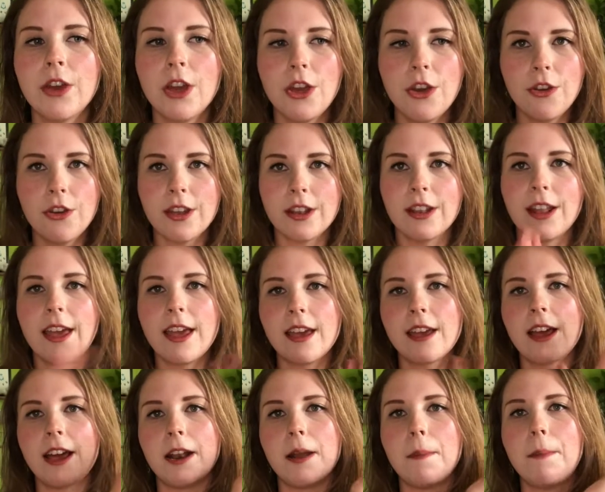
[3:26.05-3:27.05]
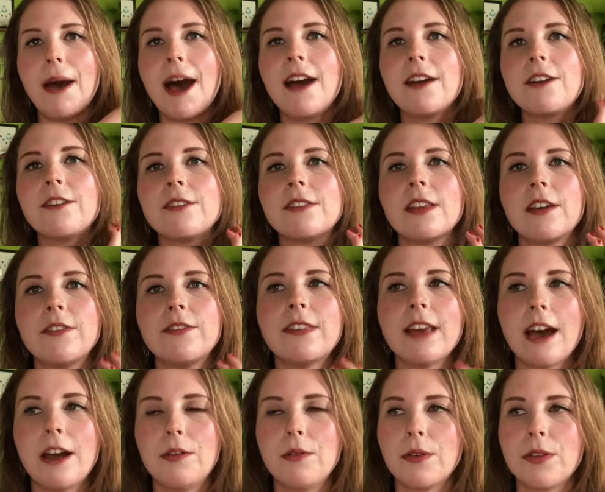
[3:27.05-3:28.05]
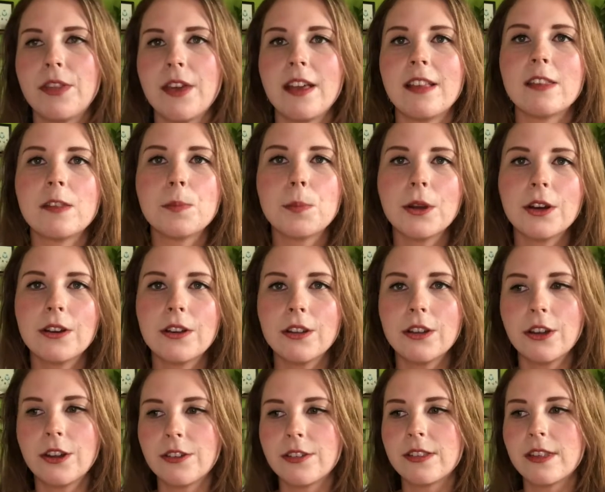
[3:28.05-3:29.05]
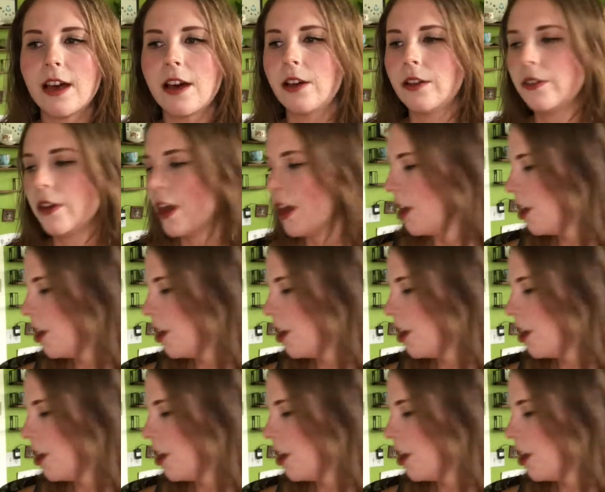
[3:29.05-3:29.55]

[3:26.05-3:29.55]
You can kind of pat yourself down with it, sprinkle yourself.